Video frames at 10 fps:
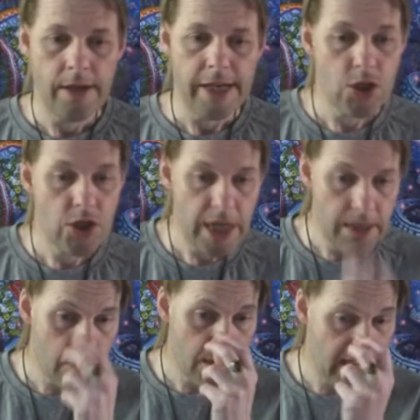Each
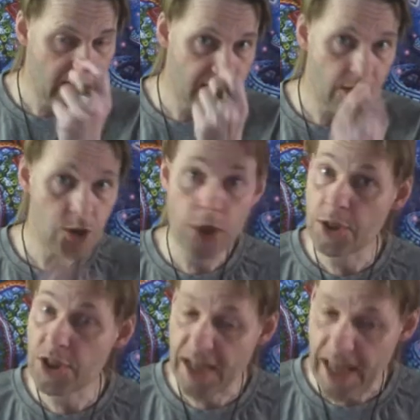team takes their
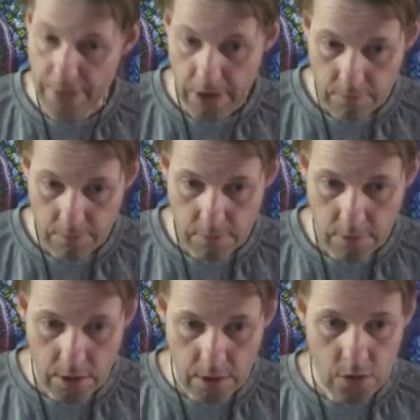turn together.
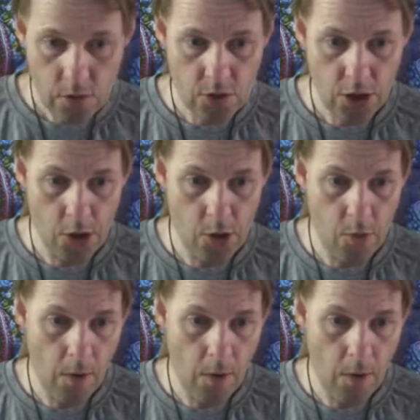So